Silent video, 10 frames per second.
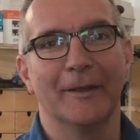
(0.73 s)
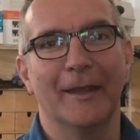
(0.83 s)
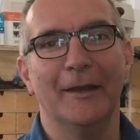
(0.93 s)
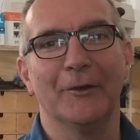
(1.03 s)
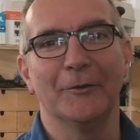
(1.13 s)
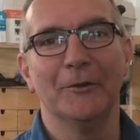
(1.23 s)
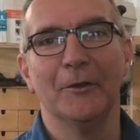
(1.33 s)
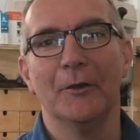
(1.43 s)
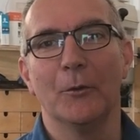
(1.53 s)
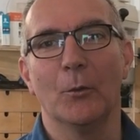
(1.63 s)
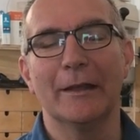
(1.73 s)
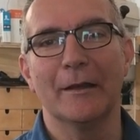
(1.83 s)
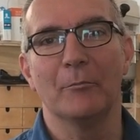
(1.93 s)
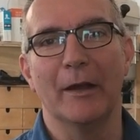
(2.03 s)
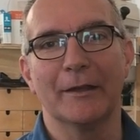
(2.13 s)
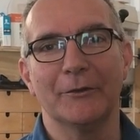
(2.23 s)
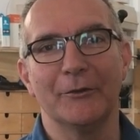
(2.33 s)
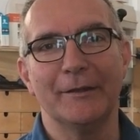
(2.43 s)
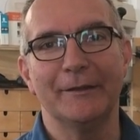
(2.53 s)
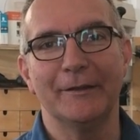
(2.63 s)
Hello, welcome back to
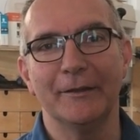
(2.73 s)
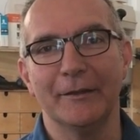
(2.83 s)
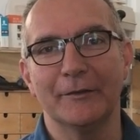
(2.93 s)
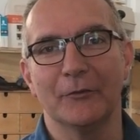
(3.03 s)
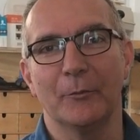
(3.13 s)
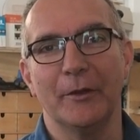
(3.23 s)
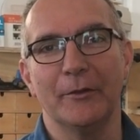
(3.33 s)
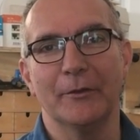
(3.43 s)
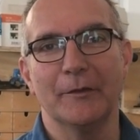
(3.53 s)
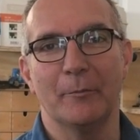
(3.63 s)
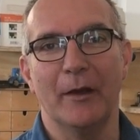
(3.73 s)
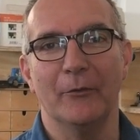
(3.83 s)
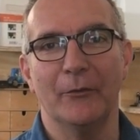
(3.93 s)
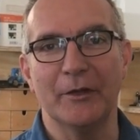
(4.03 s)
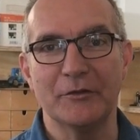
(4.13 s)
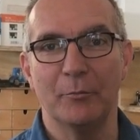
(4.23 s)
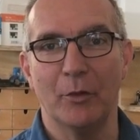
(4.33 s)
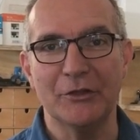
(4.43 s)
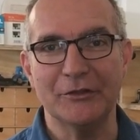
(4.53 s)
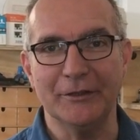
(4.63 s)
this series of videos about French
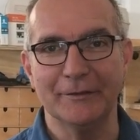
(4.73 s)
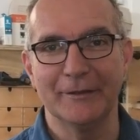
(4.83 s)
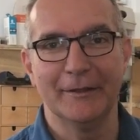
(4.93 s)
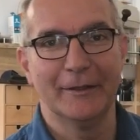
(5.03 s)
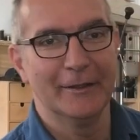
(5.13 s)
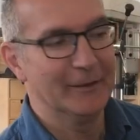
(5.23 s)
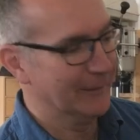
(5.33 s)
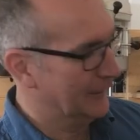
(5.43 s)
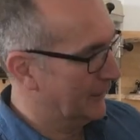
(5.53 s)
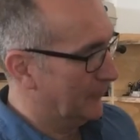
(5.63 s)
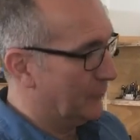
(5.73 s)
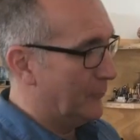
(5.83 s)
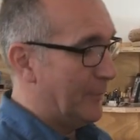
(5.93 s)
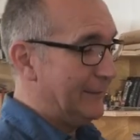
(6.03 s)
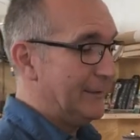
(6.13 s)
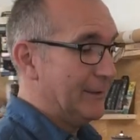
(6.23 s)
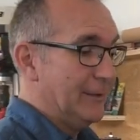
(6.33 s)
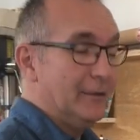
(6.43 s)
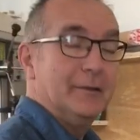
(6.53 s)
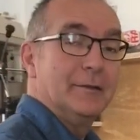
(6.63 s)
polishing.
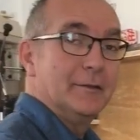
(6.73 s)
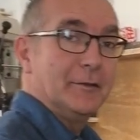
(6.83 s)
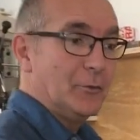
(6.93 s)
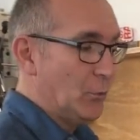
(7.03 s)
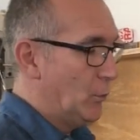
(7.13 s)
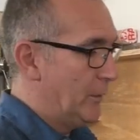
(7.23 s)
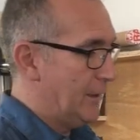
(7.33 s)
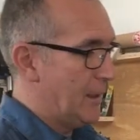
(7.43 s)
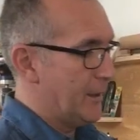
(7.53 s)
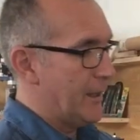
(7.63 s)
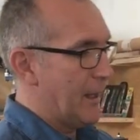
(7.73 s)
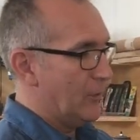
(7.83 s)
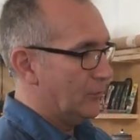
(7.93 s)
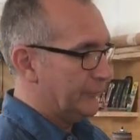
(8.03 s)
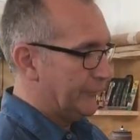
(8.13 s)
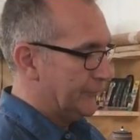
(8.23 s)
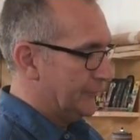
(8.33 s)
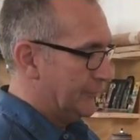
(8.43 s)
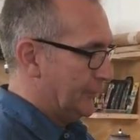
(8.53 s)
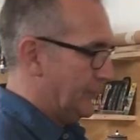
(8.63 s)
Basically, we are now
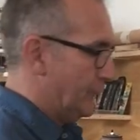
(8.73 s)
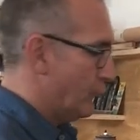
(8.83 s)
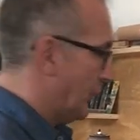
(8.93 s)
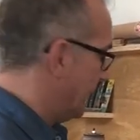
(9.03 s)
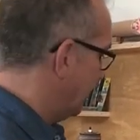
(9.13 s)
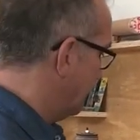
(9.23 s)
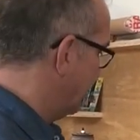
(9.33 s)
ready